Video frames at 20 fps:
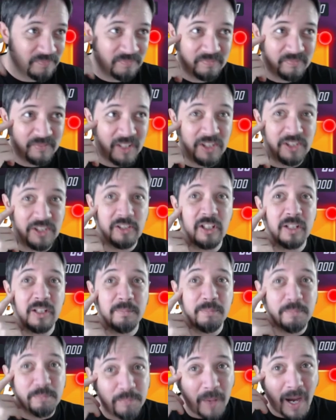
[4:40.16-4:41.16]

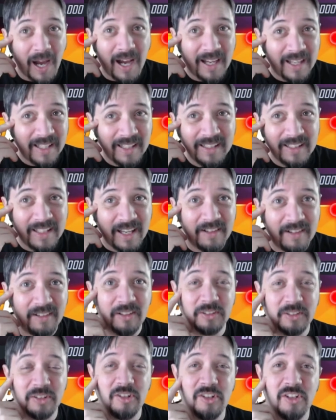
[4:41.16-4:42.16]
considering buying
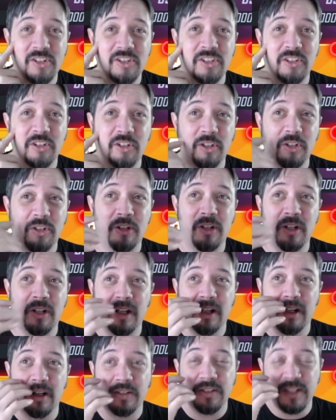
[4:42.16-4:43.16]
characters,
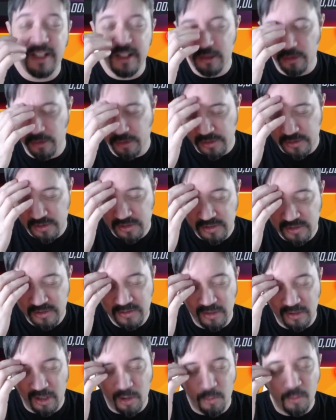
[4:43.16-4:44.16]
her deal is
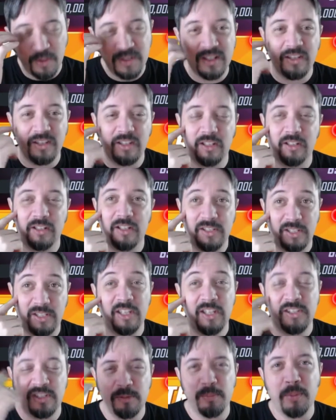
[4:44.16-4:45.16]
always in the,
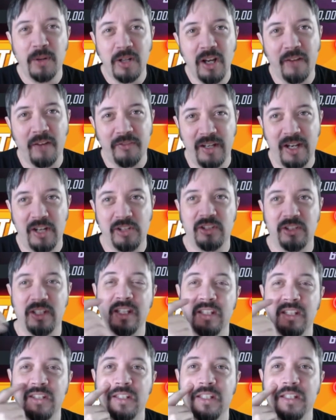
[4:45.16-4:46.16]
it's pretty often actually
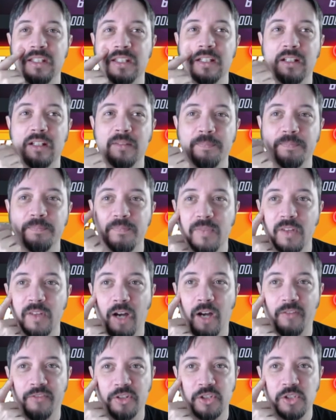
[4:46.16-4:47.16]
in the
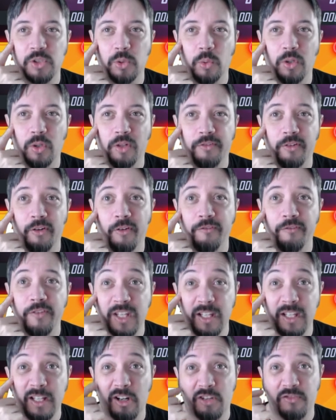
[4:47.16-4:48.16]
offer store for
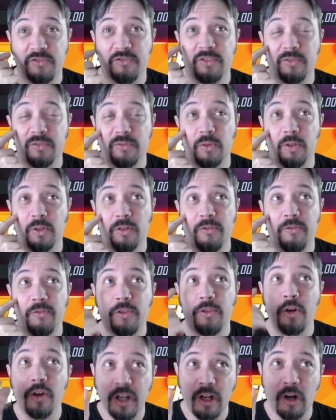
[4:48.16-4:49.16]
$50 or
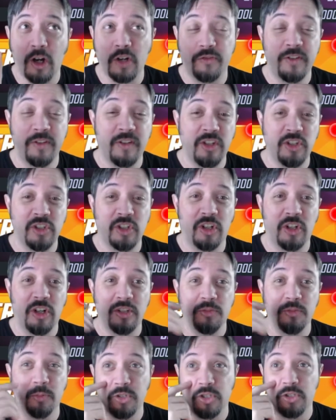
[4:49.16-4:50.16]
$30 for 50
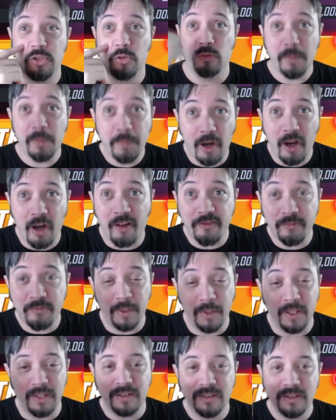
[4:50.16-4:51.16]
shards, which is a ripoff,
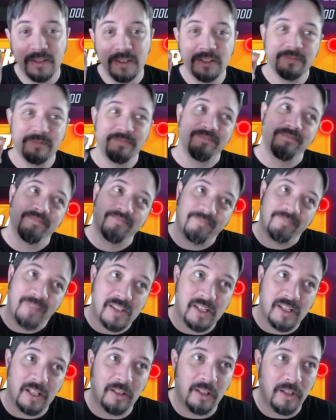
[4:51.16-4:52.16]
but
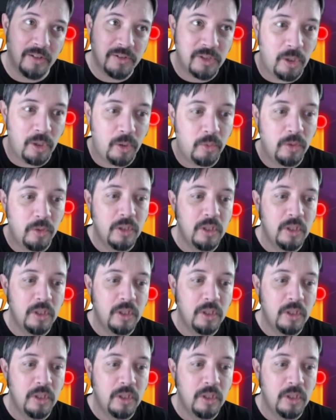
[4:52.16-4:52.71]
it's Hela. So